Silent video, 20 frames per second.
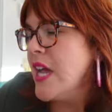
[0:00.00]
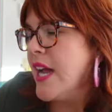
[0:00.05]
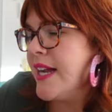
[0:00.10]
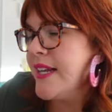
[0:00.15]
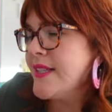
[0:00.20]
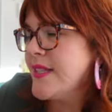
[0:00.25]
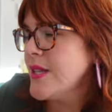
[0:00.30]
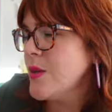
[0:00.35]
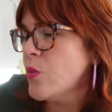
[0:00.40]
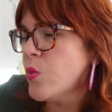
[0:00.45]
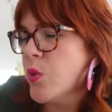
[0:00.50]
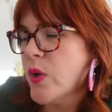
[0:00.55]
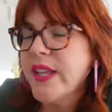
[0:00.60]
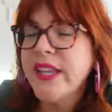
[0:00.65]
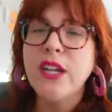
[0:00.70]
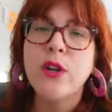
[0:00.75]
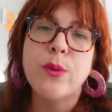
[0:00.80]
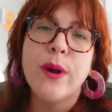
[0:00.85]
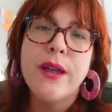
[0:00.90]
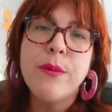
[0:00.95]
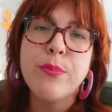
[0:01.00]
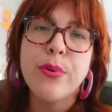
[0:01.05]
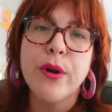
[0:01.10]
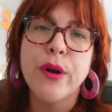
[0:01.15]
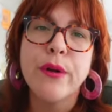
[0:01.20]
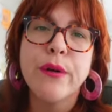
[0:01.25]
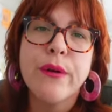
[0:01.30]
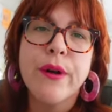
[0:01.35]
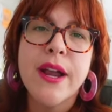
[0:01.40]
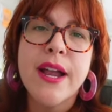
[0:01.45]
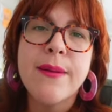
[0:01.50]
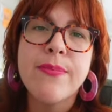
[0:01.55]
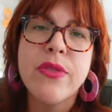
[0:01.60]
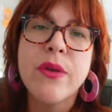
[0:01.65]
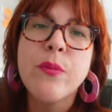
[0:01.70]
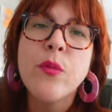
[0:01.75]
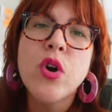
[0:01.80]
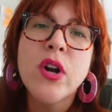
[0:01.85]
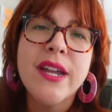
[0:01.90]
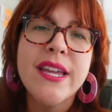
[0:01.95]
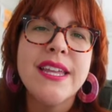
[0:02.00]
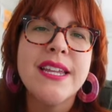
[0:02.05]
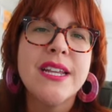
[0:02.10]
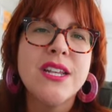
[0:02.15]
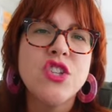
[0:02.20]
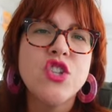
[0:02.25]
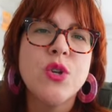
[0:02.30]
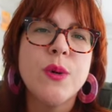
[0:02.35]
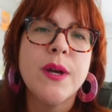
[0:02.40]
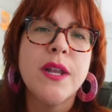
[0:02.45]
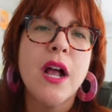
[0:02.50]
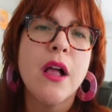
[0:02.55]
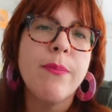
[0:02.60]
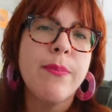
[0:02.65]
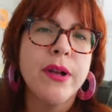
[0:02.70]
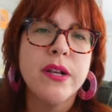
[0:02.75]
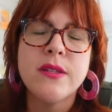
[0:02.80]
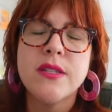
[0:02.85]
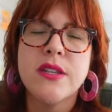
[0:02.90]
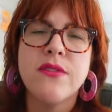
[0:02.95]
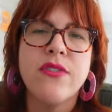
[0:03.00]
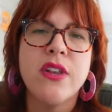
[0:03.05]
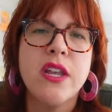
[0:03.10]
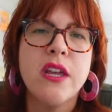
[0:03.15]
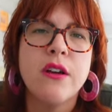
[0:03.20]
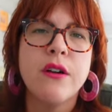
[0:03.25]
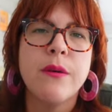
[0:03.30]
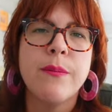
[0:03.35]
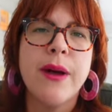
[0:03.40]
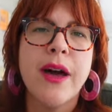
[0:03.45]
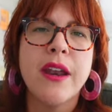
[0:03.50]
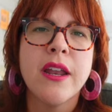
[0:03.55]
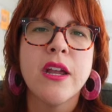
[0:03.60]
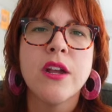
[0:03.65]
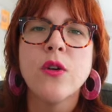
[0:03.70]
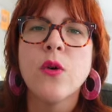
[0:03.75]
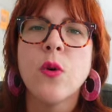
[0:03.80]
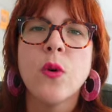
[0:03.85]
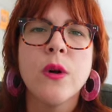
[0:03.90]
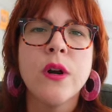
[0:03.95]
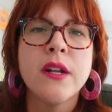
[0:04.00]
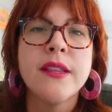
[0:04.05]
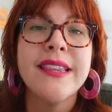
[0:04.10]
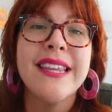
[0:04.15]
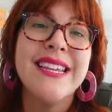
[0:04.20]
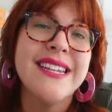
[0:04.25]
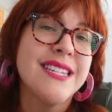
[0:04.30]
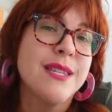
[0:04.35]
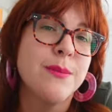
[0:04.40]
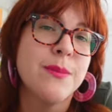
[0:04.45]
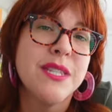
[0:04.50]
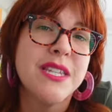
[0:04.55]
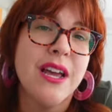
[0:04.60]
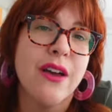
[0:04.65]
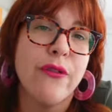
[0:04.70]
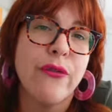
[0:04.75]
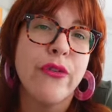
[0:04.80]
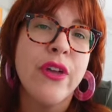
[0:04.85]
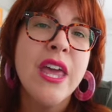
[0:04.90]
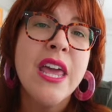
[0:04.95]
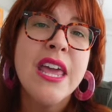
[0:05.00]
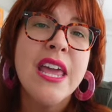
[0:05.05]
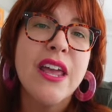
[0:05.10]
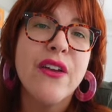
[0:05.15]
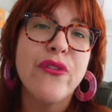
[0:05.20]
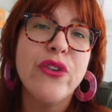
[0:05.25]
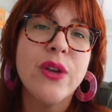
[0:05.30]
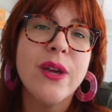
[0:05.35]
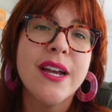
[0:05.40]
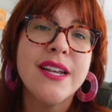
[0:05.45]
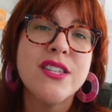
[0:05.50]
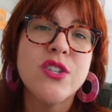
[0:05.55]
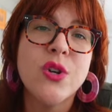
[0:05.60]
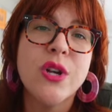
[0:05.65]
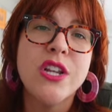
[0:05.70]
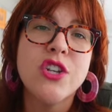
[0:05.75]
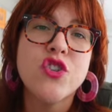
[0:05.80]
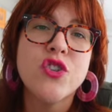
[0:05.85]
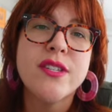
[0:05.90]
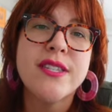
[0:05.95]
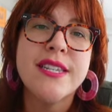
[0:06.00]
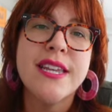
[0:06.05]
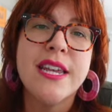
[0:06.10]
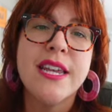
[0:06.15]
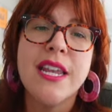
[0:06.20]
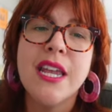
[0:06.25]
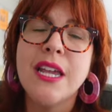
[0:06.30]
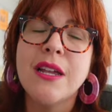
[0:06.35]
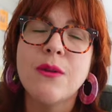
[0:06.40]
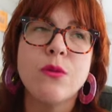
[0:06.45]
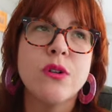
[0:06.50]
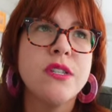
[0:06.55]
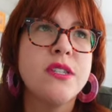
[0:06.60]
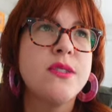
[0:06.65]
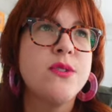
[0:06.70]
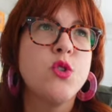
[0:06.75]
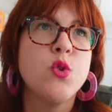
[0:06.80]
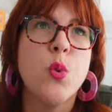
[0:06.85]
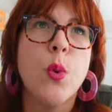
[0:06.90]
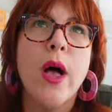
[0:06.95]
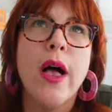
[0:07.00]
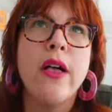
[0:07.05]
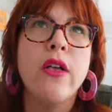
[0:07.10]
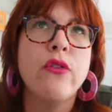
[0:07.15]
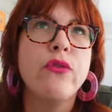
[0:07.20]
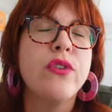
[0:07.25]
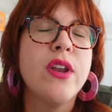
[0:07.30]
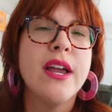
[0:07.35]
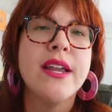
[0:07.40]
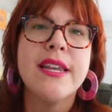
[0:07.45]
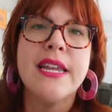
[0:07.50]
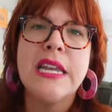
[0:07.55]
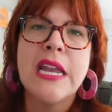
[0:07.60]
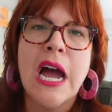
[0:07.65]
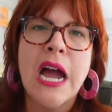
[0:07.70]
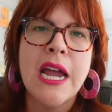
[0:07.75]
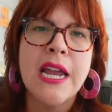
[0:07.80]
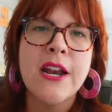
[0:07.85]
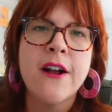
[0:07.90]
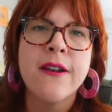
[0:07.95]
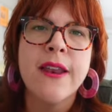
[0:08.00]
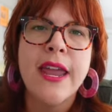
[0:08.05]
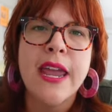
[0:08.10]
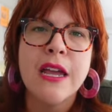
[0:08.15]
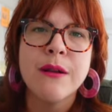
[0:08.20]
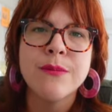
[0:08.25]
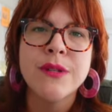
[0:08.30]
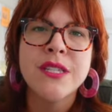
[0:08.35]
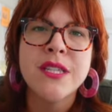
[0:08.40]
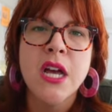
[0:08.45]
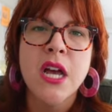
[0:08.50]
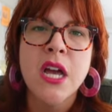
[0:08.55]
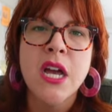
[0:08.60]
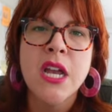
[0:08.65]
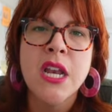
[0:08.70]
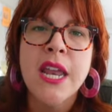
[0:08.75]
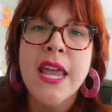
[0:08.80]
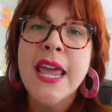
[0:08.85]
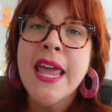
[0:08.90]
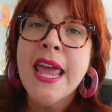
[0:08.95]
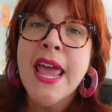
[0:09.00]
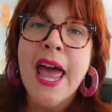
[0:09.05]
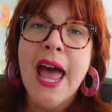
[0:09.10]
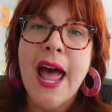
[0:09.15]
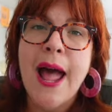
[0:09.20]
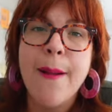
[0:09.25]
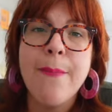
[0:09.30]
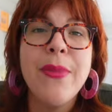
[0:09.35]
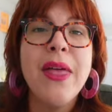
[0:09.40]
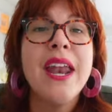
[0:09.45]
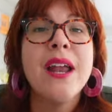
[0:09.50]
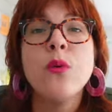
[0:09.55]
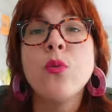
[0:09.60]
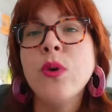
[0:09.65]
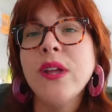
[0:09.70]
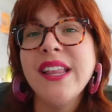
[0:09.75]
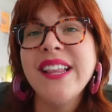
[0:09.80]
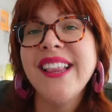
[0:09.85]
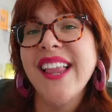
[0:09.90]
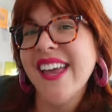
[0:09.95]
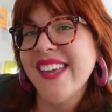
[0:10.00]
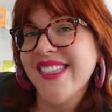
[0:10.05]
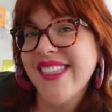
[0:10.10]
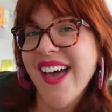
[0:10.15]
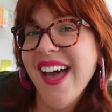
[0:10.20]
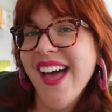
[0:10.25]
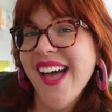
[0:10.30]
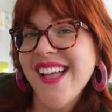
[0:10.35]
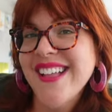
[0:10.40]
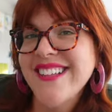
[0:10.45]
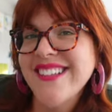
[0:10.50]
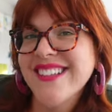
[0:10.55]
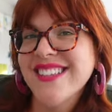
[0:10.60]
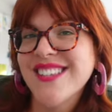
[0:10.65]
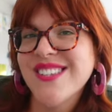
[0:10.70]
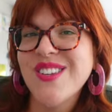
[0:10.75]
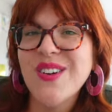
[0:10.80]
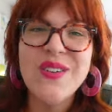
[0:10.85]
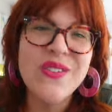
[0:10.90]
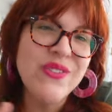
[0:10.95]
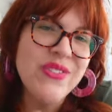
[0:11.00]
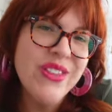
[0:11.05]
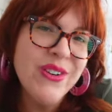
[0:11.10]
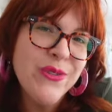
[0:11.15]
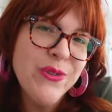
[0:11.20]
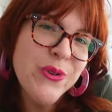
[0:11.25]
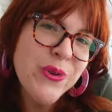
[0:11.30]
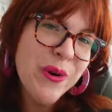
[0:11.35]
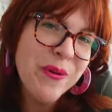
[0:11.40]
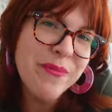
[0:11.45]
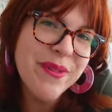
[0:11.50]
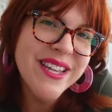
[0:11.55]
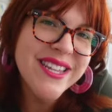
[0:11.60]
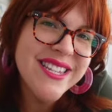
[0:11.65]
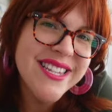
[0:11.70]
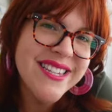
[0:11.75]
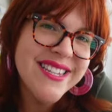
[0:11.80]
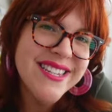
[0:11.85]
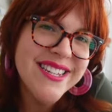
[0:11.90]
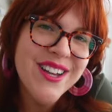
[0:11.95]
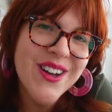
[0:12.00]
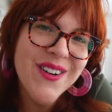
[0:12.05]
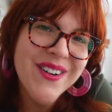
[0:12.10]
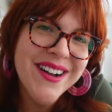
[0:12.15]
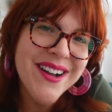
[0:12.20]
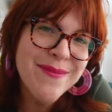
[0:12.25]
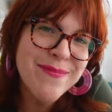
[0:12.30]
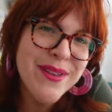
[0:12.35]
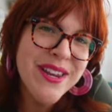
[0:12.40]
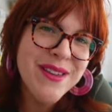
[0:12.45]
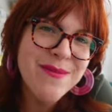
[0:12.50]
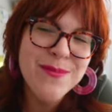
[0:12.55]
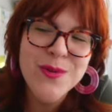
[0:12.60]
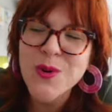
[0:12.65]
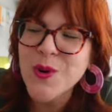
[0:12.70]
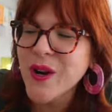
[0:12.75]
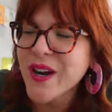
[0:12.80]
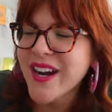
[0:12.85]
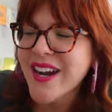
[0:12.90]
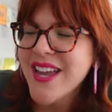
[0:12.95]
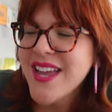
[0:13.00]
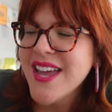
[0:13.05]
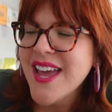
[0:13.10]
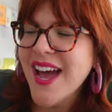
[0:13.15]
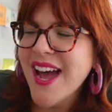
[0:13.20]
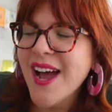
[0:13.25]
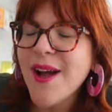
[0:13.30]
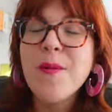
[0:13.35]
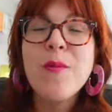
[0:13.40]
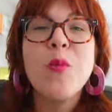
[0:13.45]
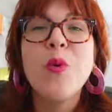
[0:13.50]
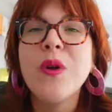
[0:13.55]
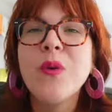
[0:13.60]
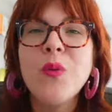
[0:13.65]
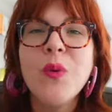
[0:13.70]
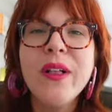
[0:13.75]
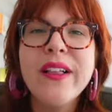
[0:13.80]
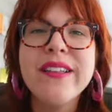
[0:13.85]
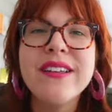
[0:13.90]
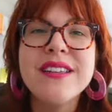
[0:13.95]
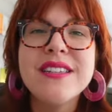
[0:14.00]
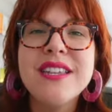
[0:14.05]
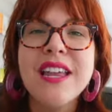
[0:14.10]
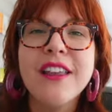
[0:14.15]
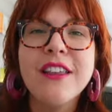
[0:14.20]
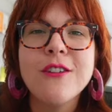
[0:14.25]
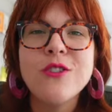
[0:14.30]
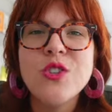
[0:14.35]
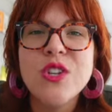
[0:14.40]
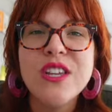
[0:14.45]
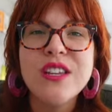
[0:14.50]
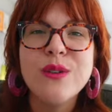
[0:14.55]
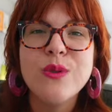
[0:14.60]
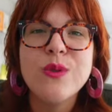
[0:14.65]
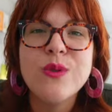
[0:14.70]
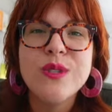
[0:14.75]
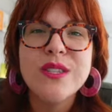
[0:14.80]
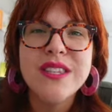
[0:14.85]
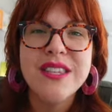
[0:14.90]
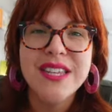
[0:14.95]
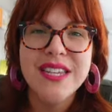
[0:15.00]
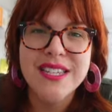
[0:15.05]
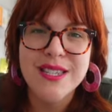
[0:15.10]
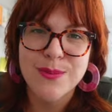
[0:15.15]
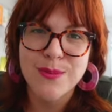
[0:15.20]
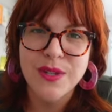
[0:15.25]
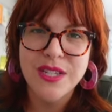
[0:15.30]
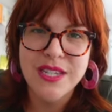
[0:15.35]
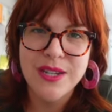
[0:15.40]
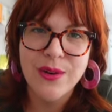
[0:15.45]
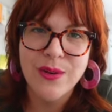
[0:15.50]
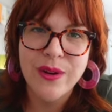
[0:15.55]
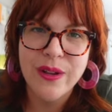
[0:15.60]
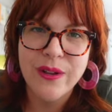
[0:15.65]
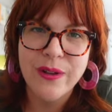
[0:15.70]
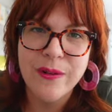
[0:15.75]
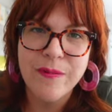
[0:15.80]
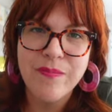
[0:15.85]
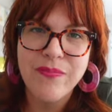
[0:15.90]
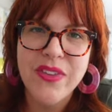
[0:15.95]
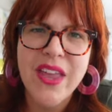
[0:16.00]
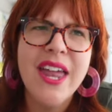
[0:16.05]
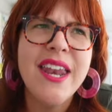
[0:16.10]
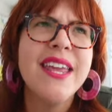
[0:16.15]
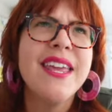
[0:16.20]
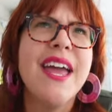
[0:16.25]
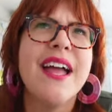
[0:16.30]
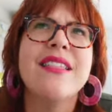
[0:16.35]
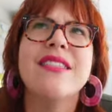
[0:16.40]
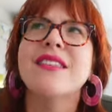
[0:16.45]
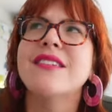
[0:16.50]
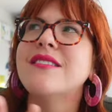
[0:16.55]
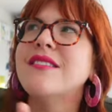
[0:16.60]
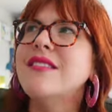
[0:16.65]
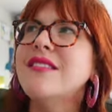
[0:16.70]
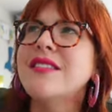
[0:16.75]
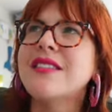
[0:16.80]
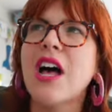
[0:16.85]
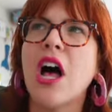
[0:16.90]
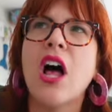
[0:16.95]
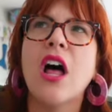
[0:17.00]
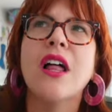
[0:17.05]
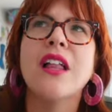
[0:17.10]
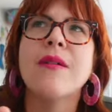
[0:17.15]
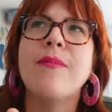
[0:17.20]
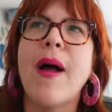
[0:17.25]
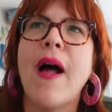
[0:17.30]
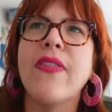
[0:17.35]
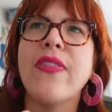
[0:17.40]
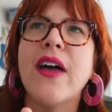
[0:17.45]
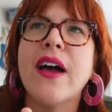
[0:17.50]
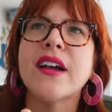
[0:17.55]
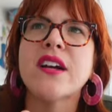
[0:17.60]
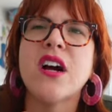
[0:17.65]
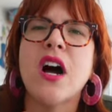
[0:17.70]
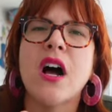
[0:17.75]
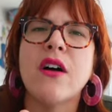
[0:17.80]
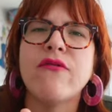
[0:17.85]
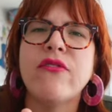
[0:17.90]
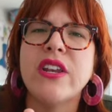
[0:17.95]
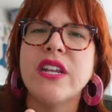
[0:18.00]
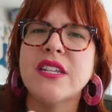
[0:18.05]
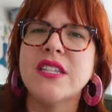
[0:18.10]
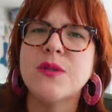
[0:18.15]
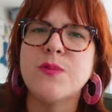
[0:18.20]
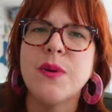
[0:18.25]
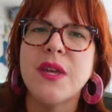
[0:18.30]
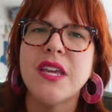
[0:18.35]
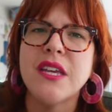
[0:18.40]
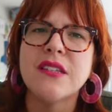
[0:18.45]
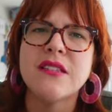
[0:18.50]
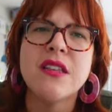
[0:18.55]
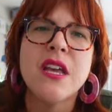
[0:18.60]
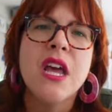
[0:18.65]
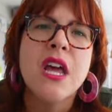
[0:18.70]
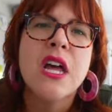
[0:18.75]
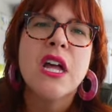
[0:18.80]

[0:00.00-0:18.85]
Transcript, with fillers: It's a really great program. The more I get into it, I'll post a video about it or link some stuff if you guys are interested. It was $12.99 on Amazon, um, and I really like that. So even though we won't be attending co-op anymore, um, we will continue to use this material. And again, this is all about that confidence piece.